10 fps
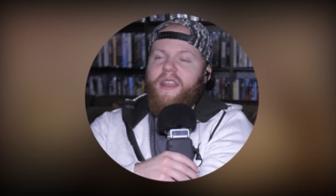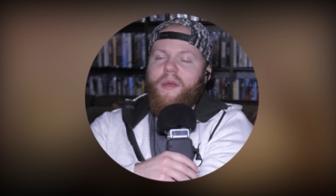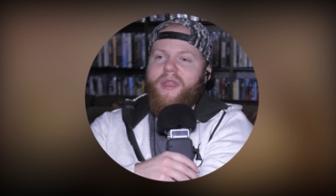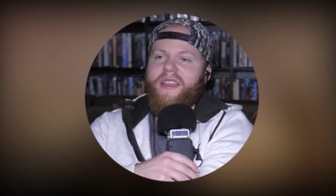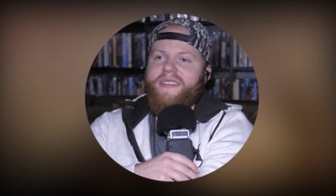And
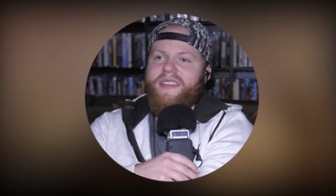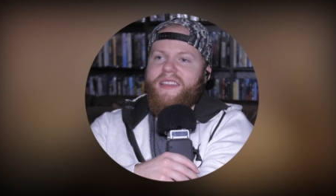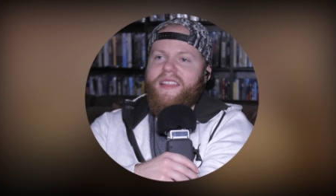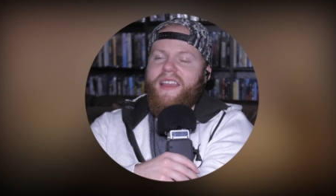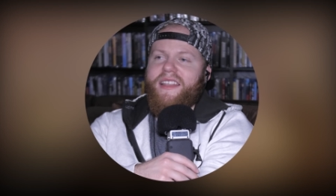I'm
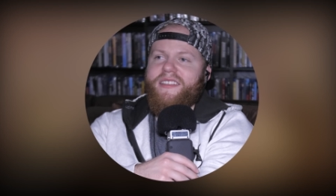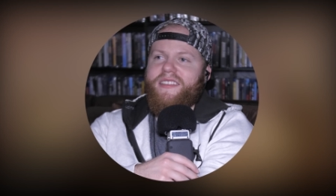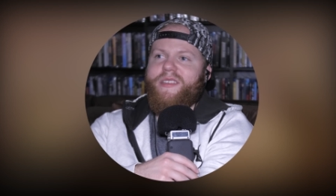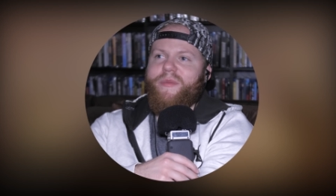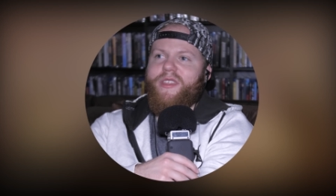guessing that
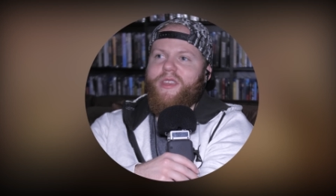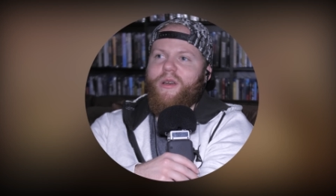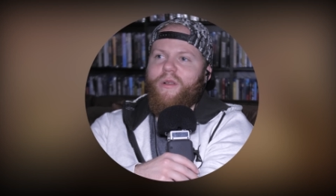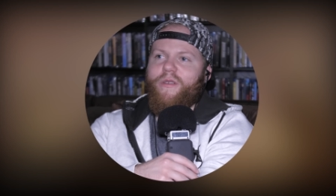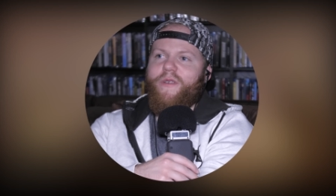Timothy
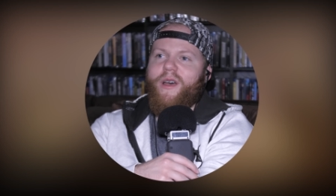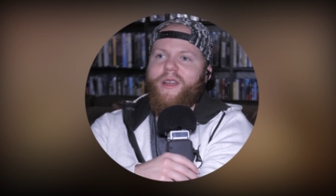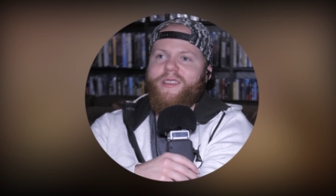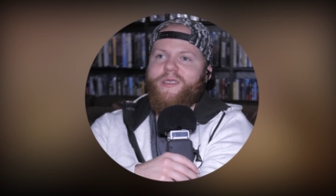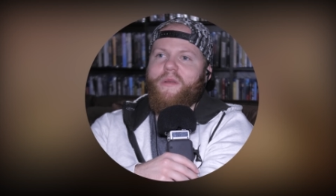
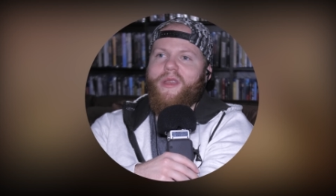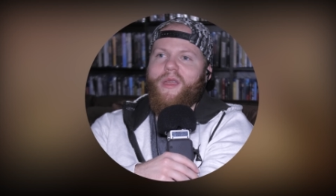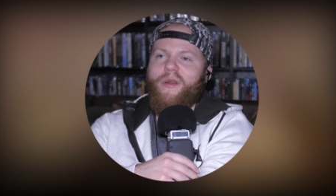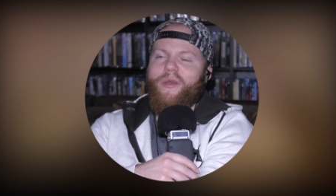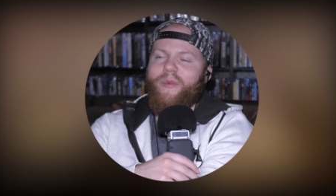Oliphant is only
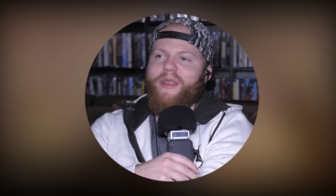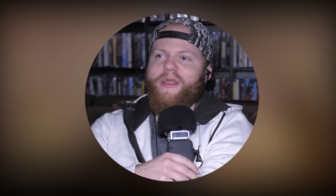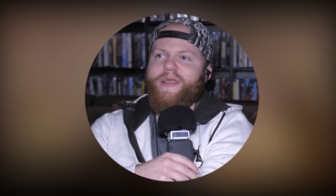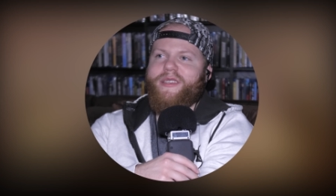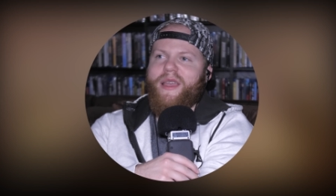going to be
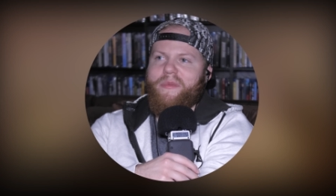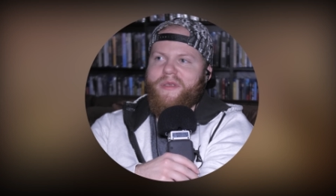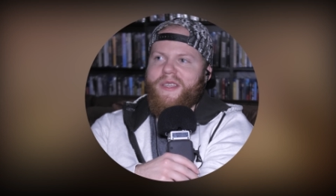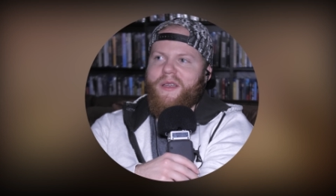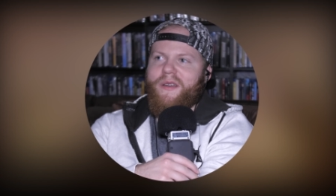in this
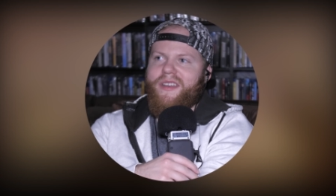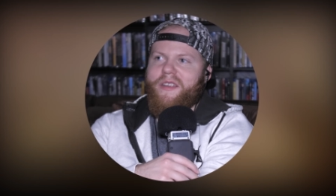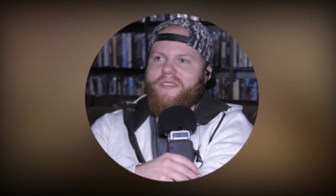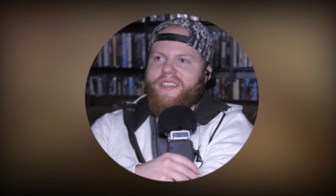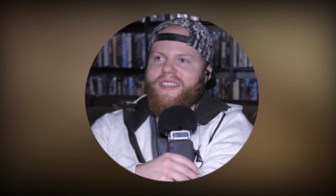episode, and
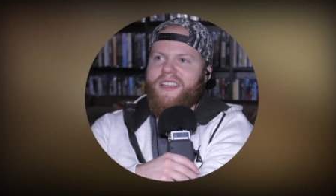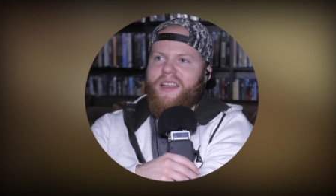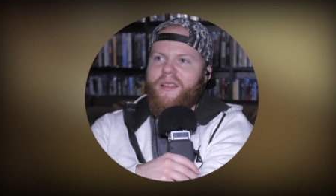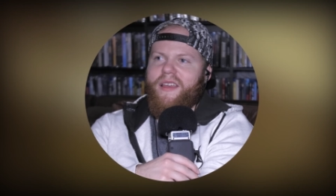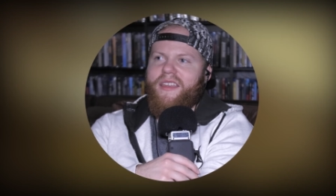he was just
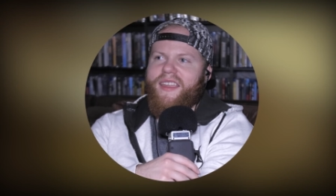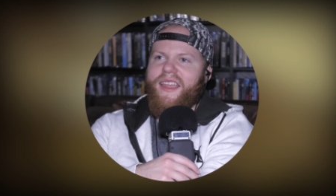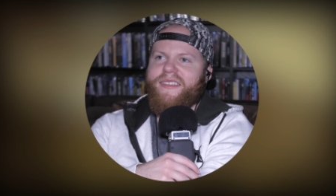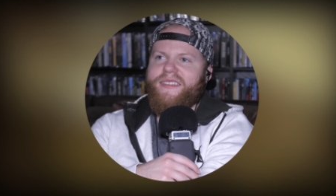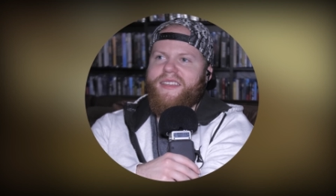kind of like a
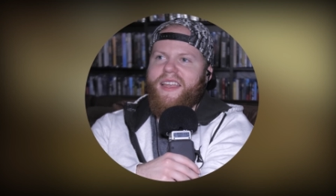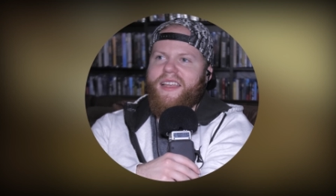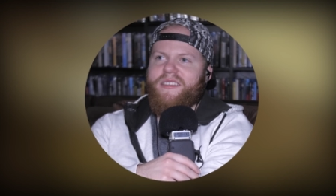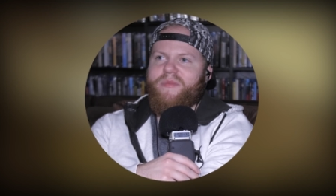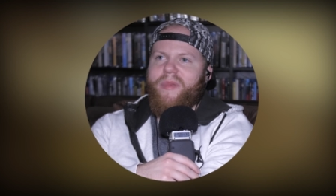guest
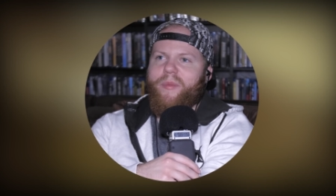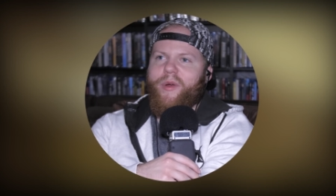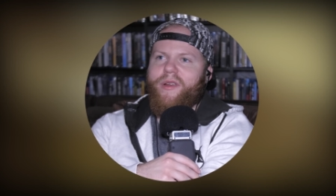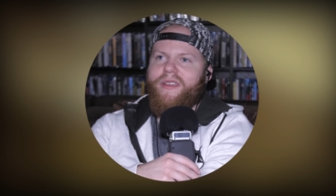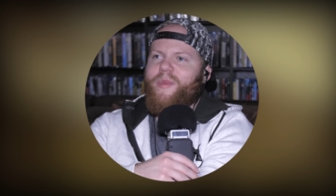cast
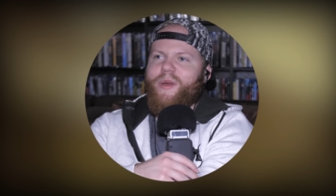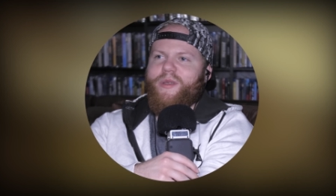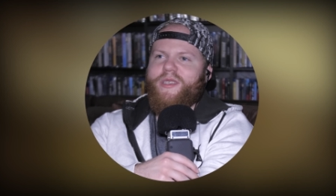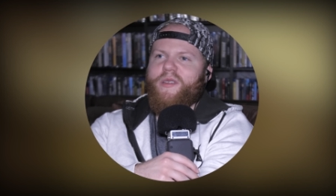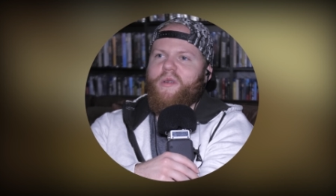member, but it
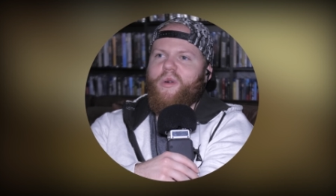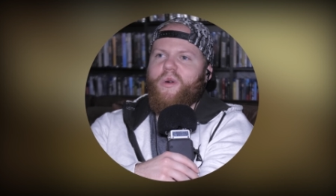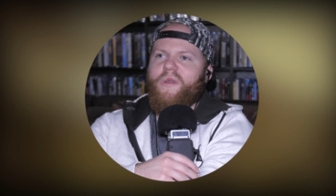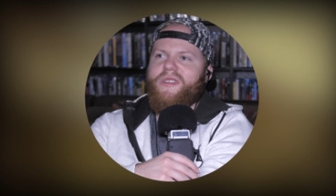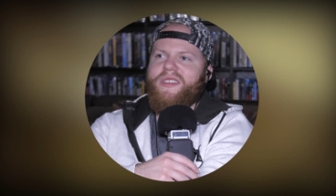was still
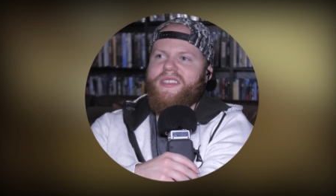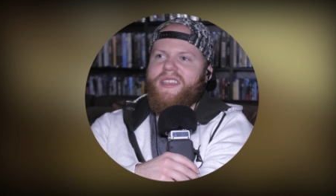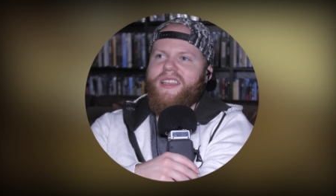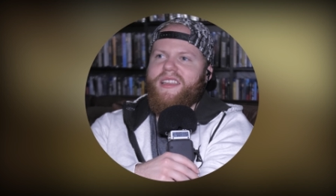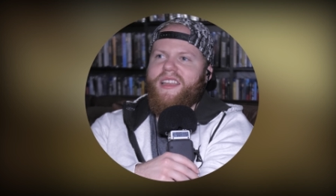cool to
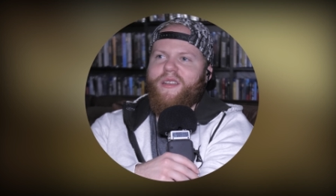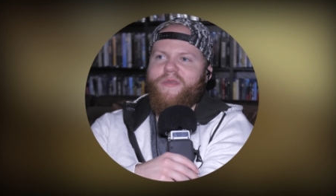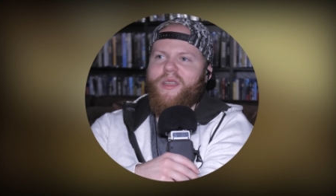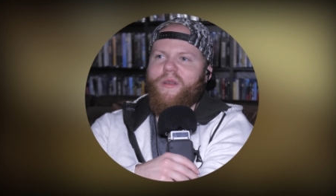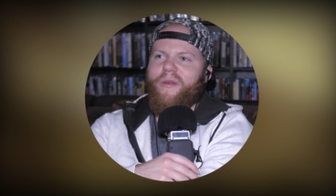see kind of
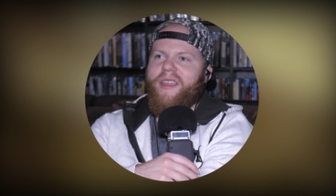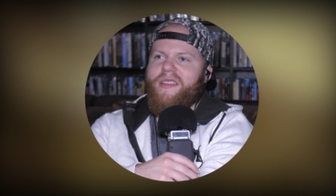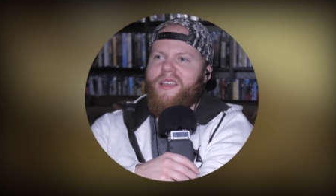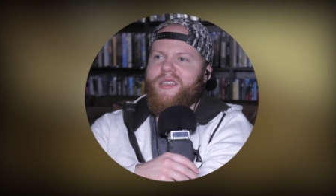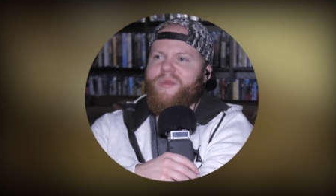like a
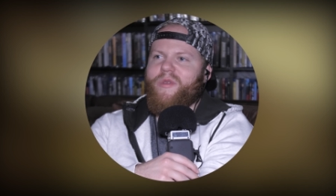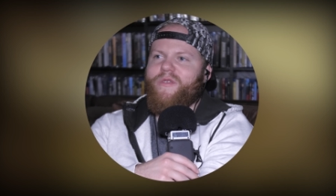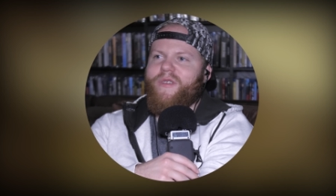recognizable